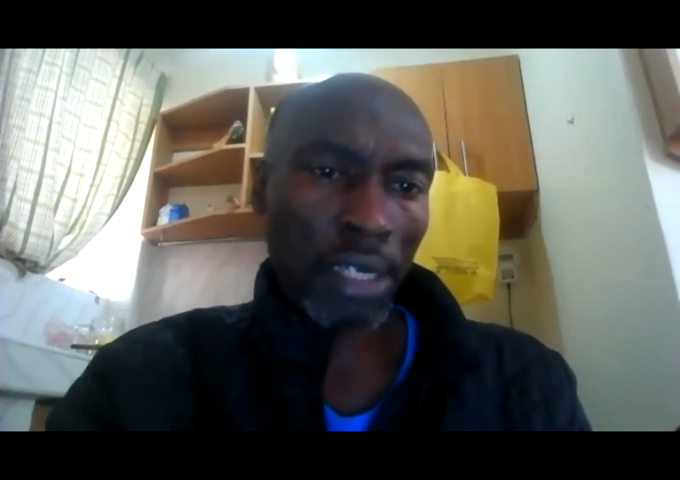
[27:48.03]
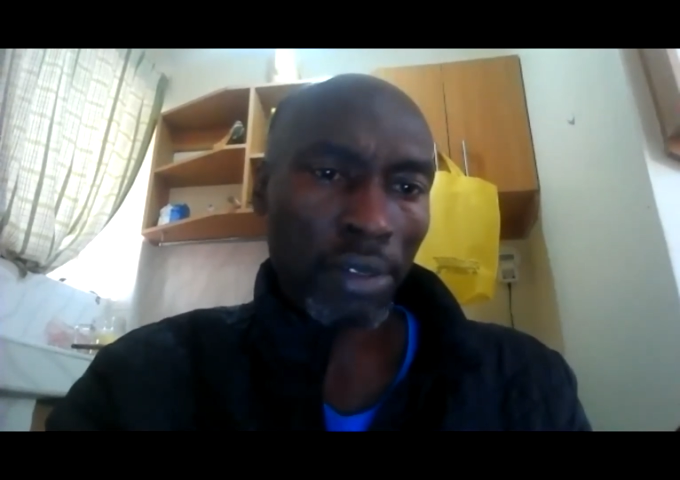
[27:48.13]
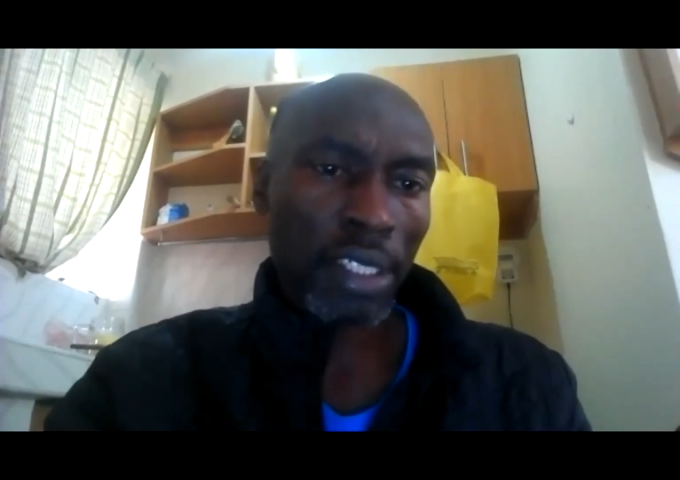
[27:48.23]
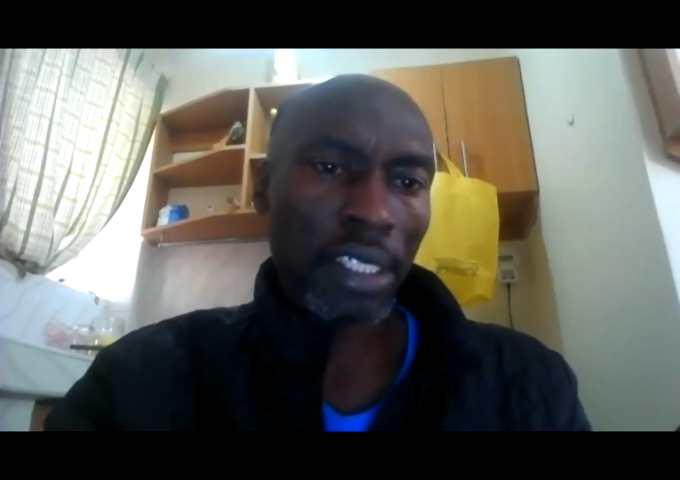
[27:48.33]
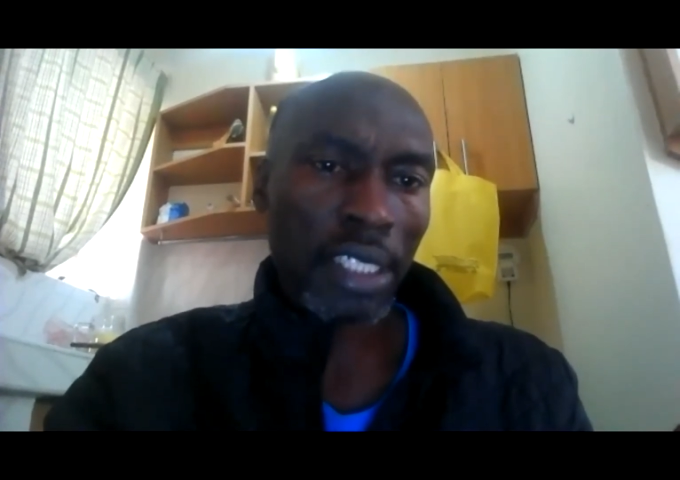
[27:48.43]

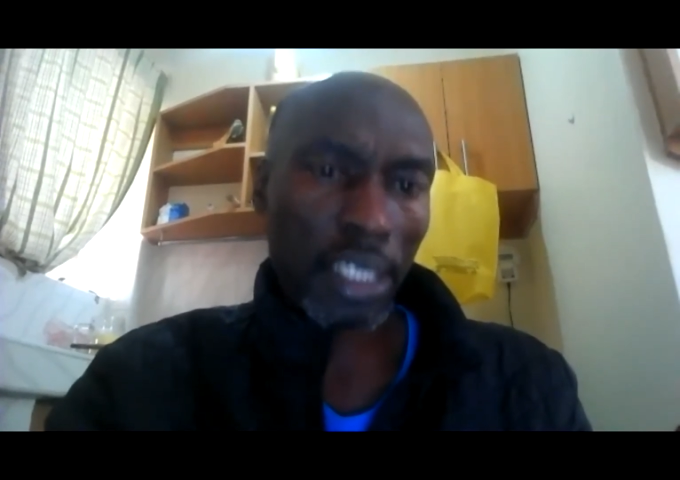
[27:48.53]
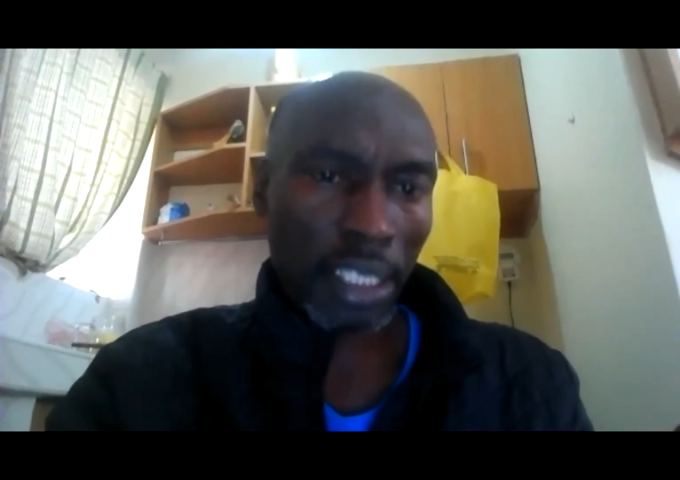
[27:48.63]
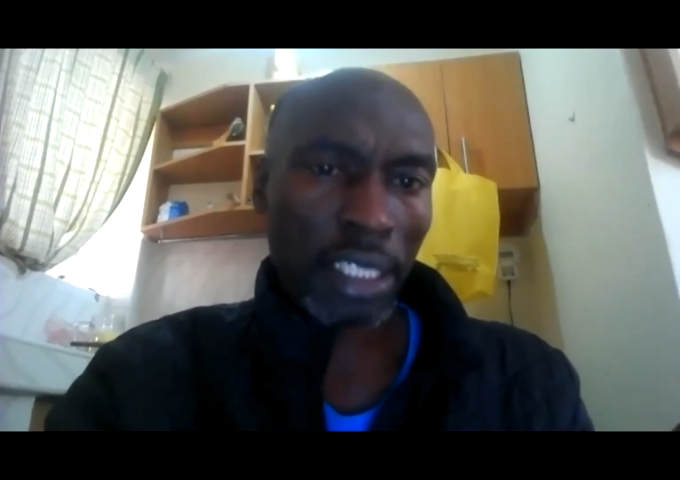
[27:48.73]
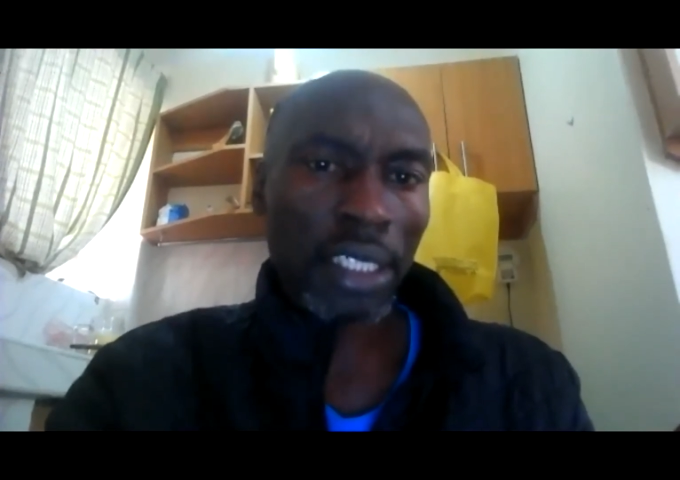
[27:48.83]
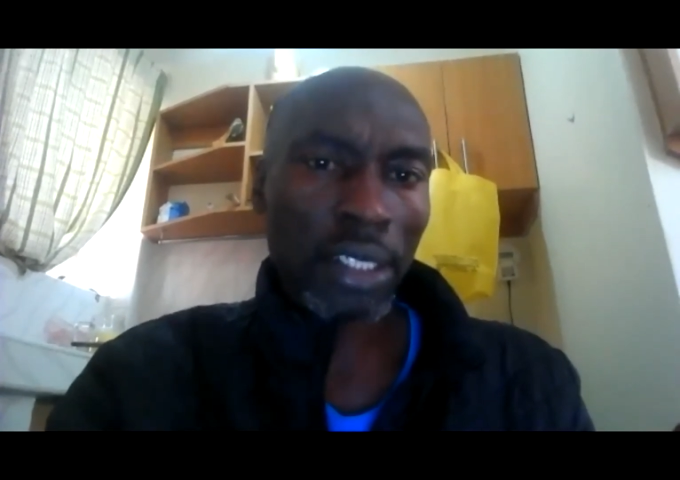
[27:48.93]
out
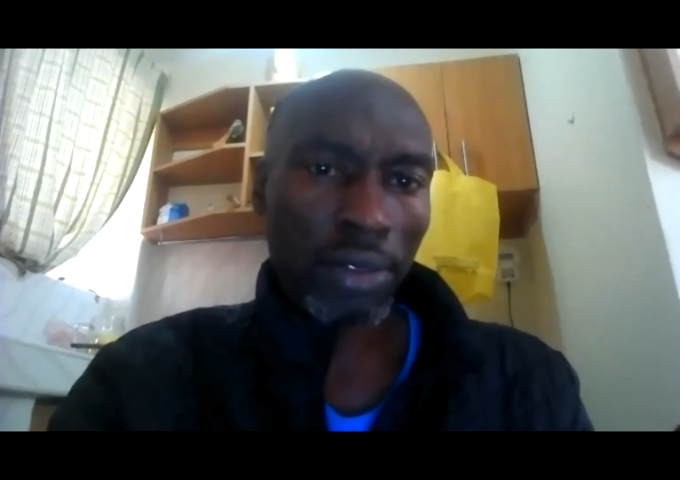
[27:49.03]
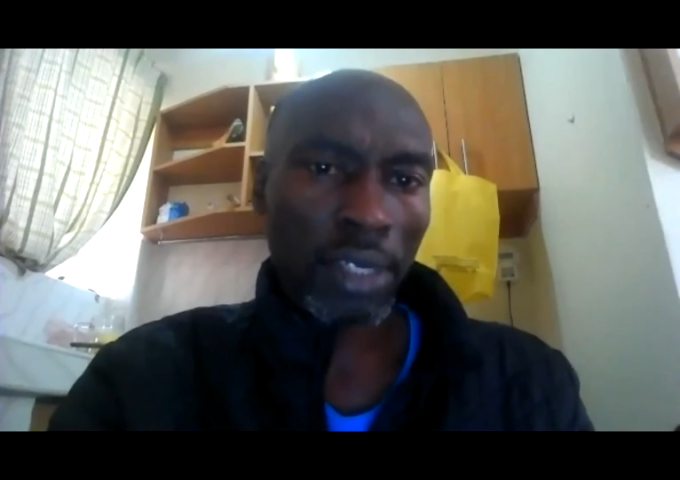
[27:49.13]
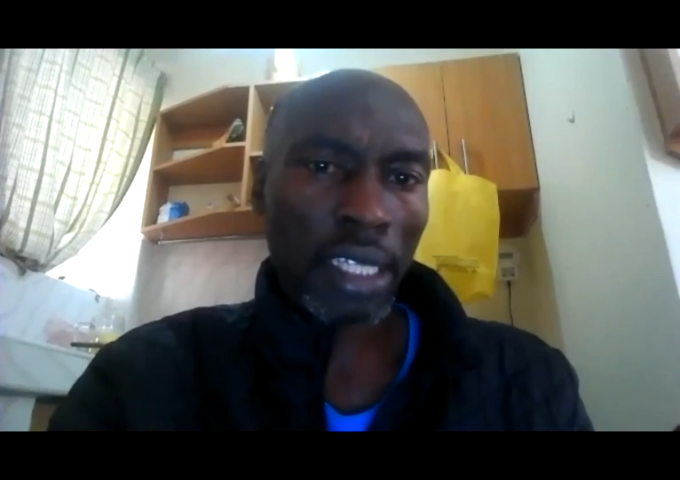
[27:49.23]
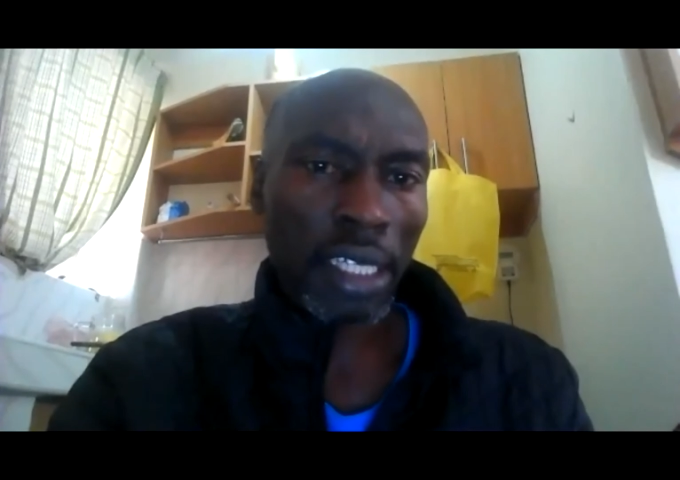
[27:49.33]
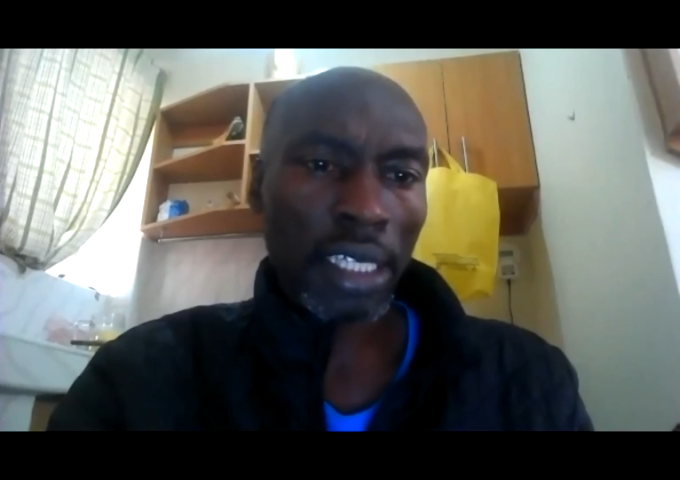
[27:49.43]

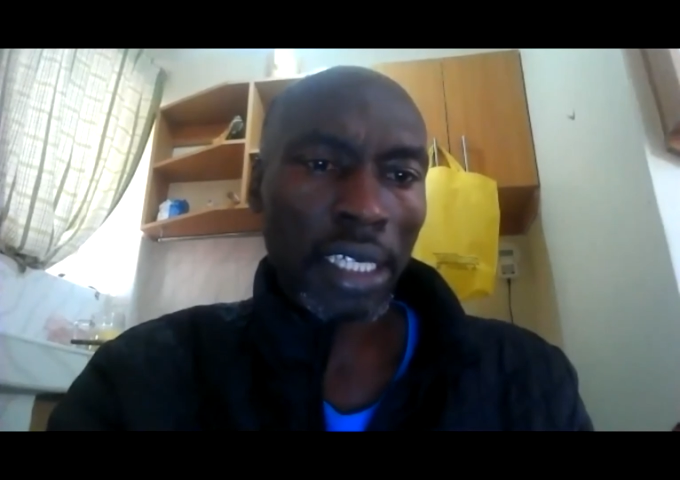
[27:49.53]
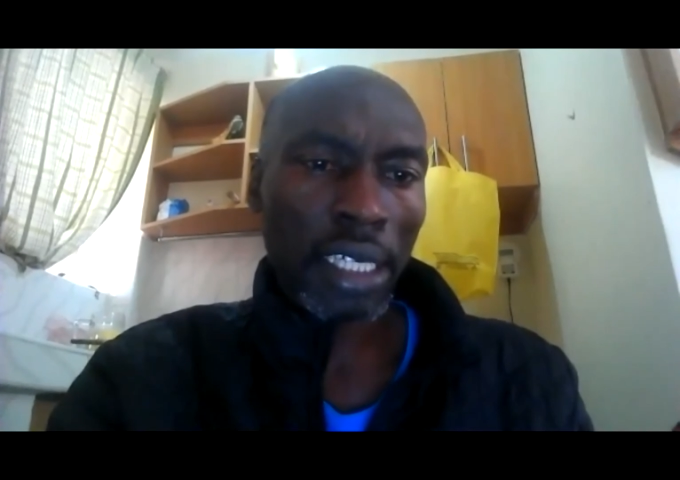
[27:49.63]
together.